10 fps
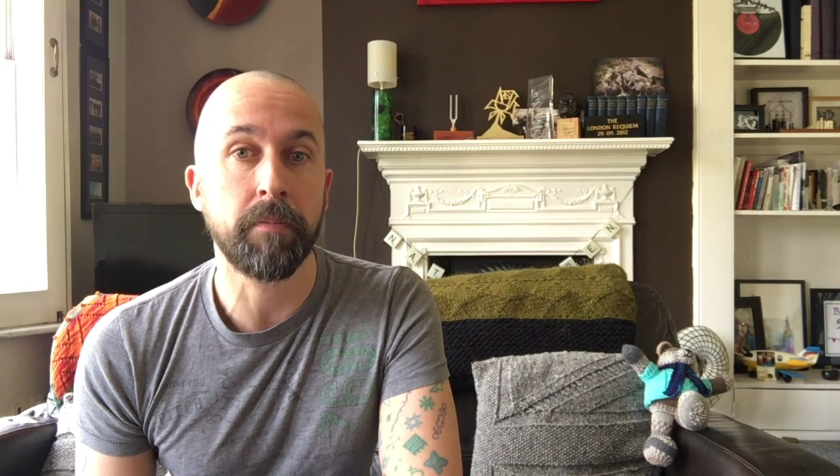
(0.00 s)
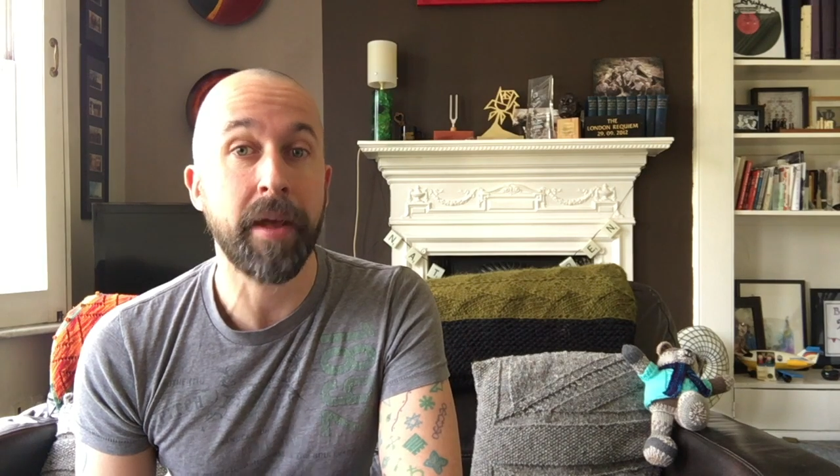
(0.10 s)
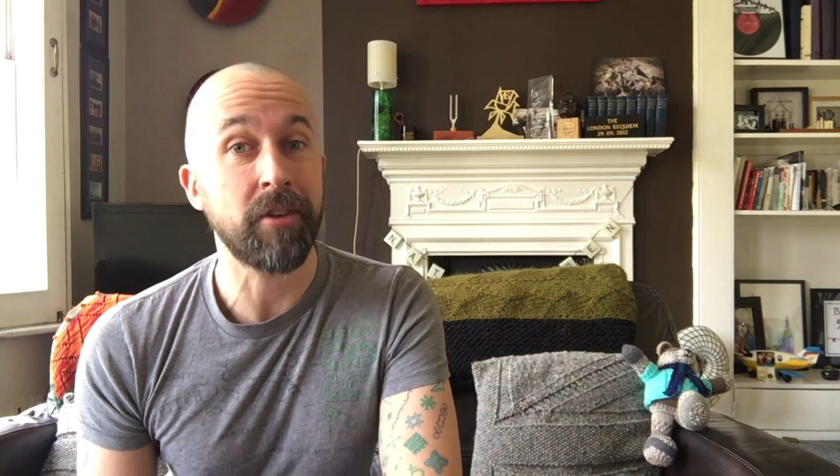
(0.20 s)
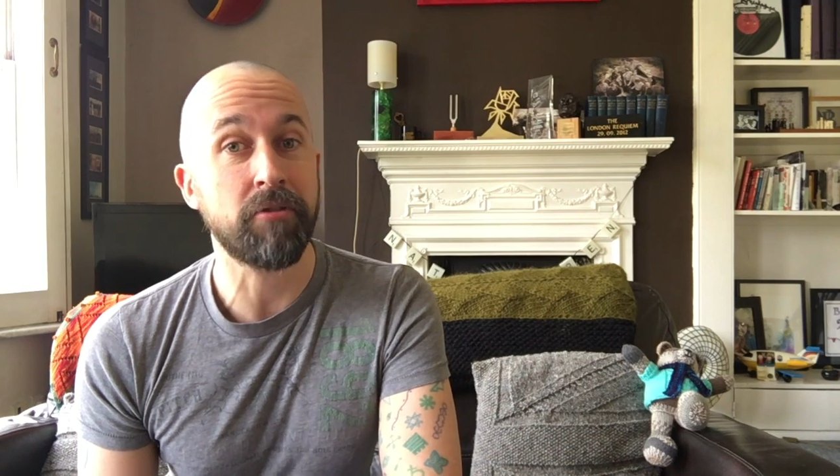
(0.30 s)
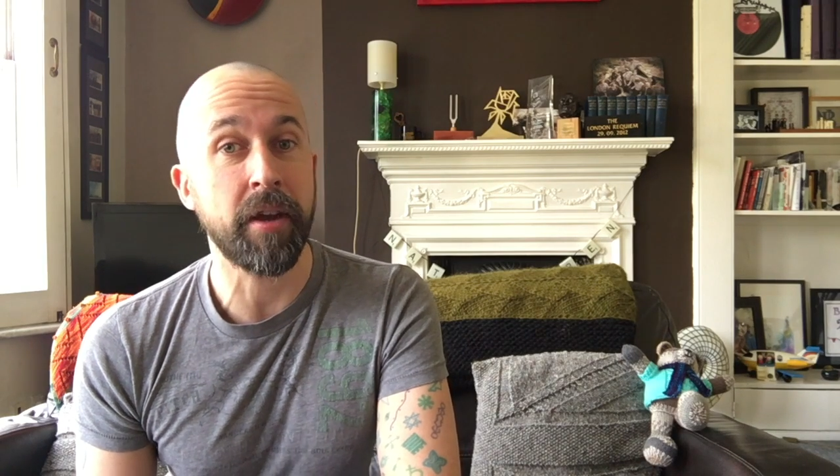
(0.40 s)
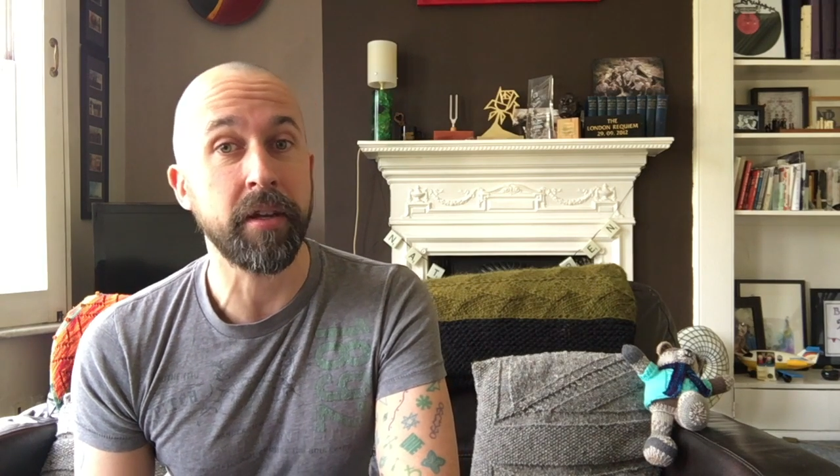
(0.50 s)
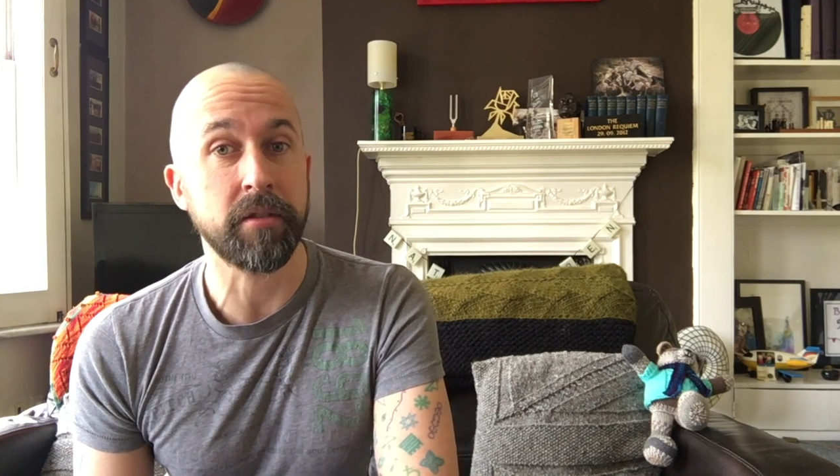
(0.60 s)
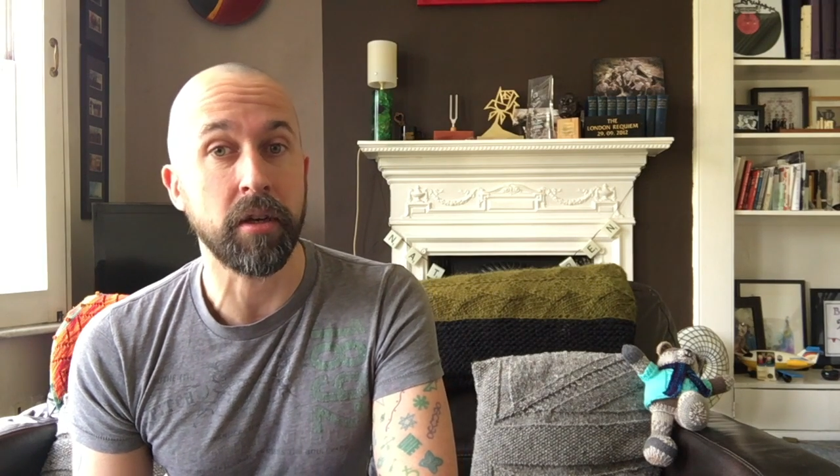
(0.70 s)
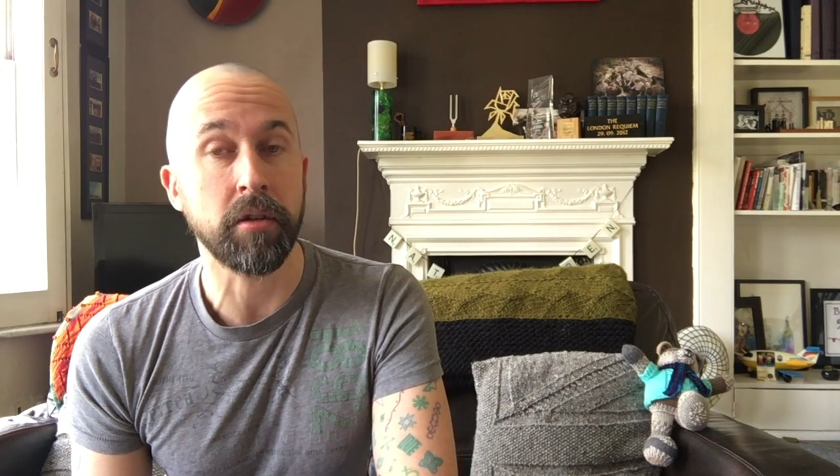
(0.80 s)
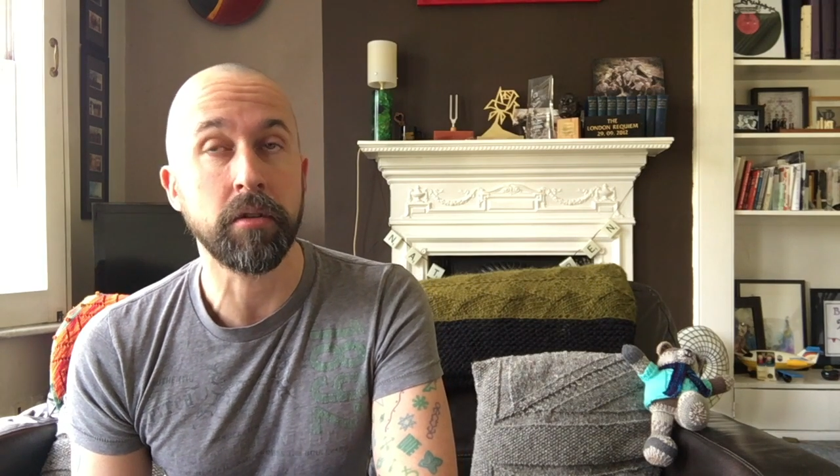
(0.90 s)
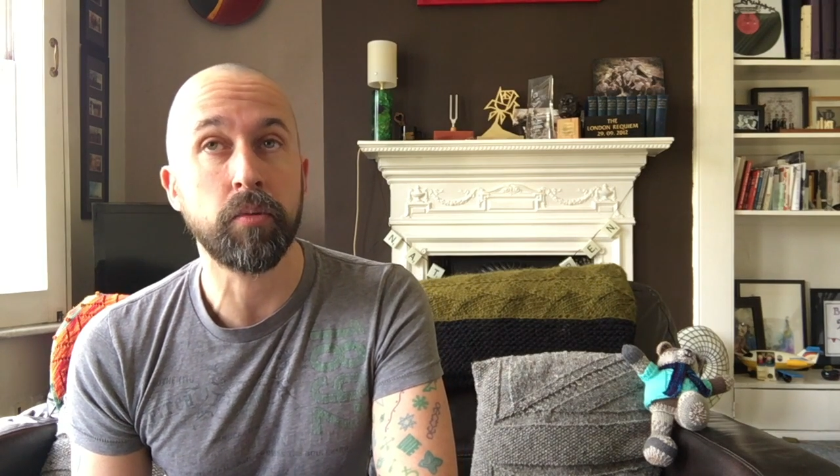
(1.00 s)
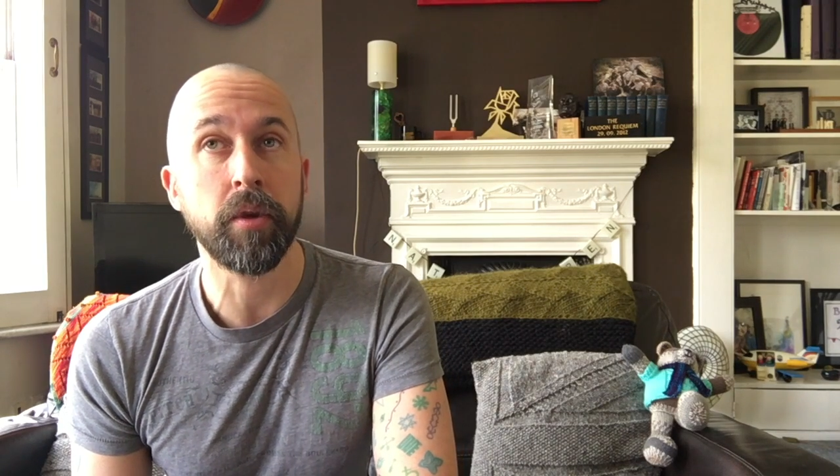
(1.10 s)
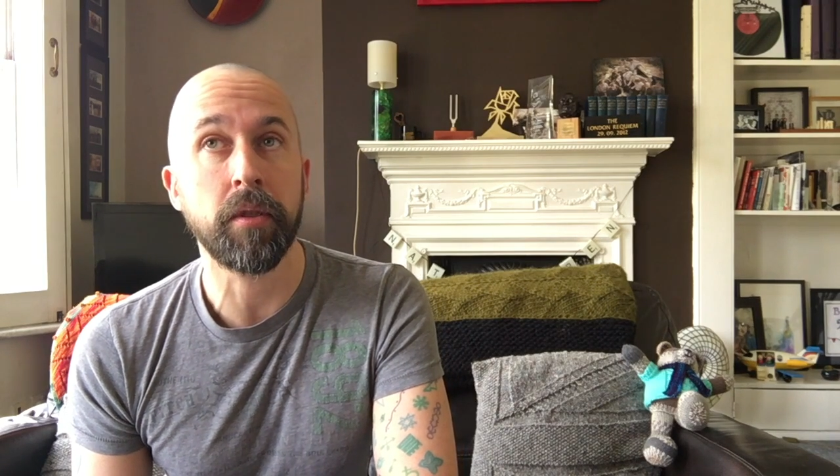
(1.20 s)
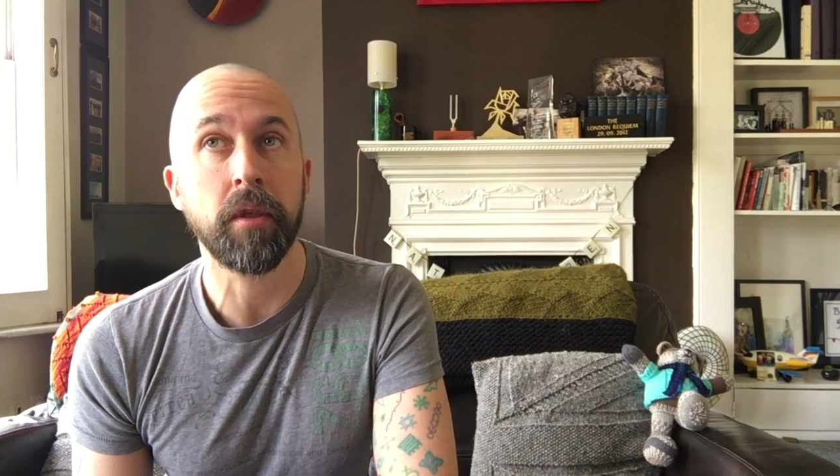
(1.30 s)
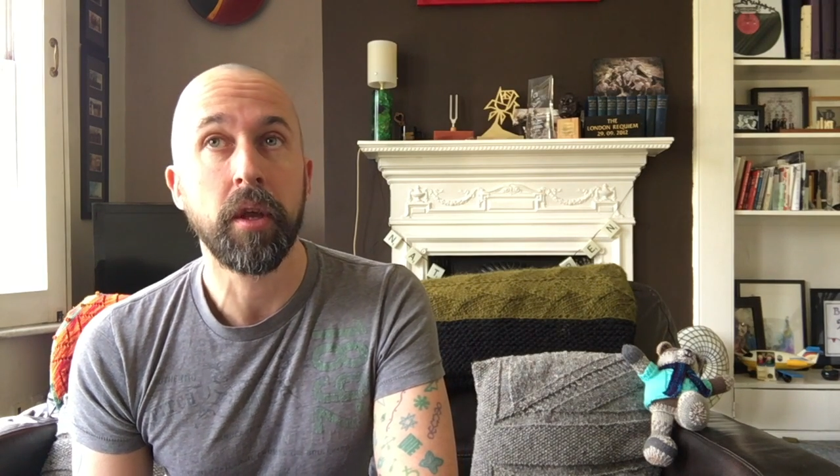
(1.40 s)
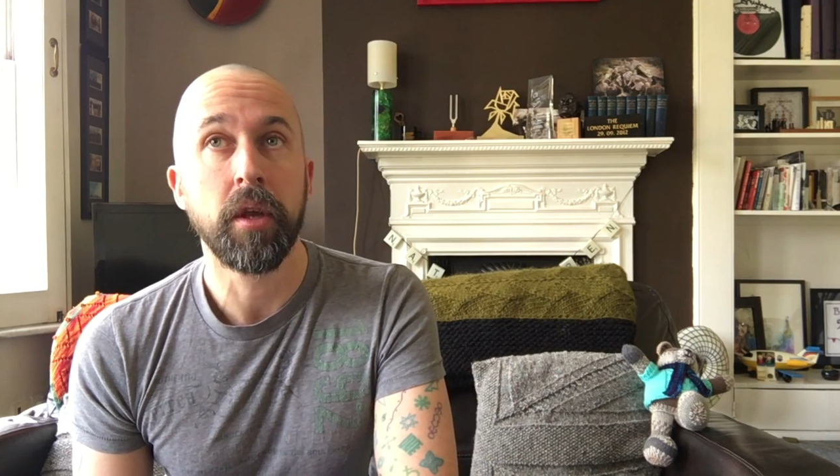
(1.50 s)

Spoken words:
Ben credits Arnold with